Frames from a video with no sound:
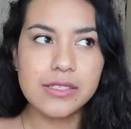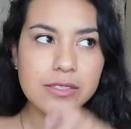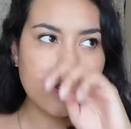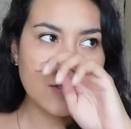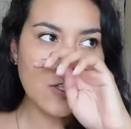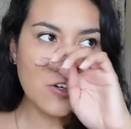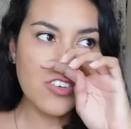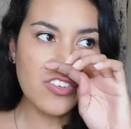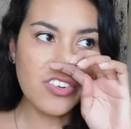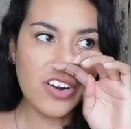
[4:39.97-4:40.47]

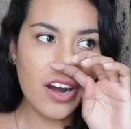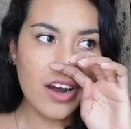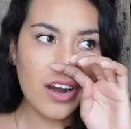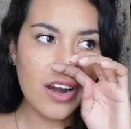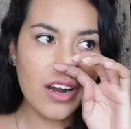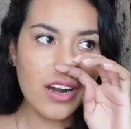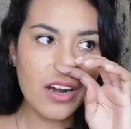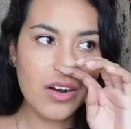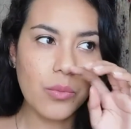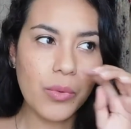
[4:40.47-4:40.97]
so
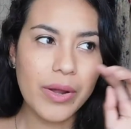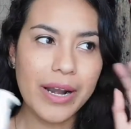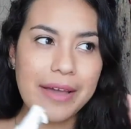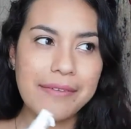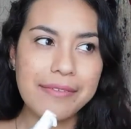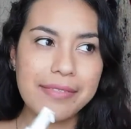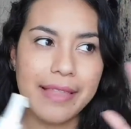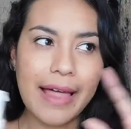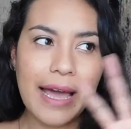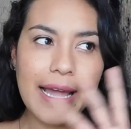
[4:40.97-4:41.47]
far what
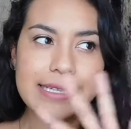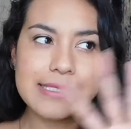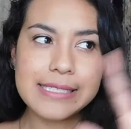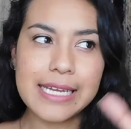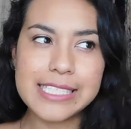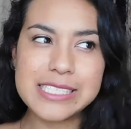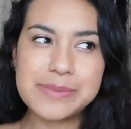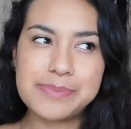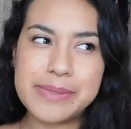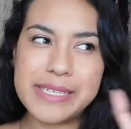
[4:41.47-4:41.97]
I've liked
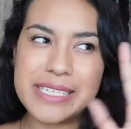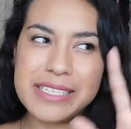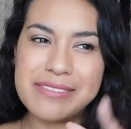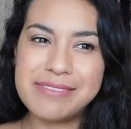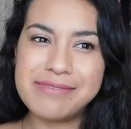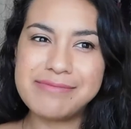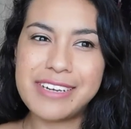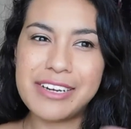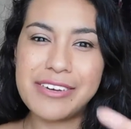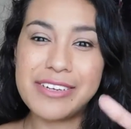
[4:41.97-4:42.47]
has been
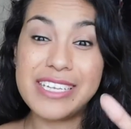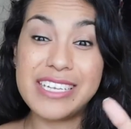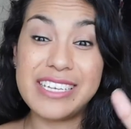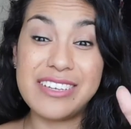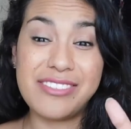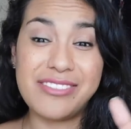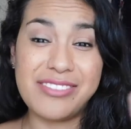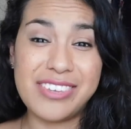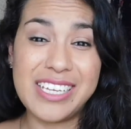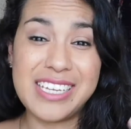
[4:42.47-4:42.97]
very
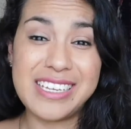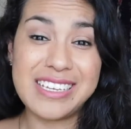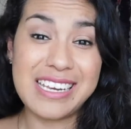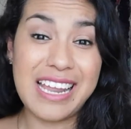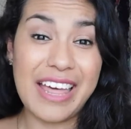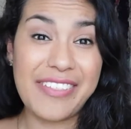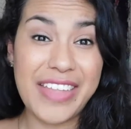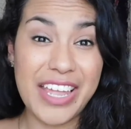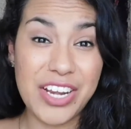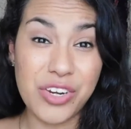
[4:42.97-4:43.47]
iffy,
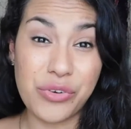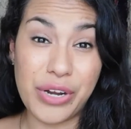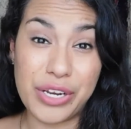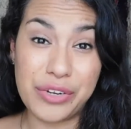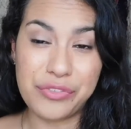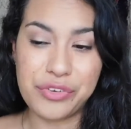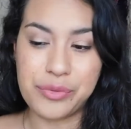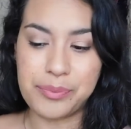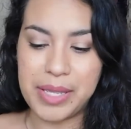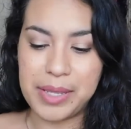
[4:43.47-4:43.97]
not that
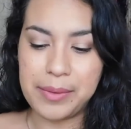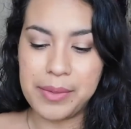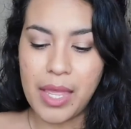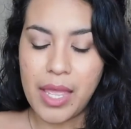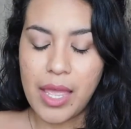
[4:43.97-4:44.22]
great for me.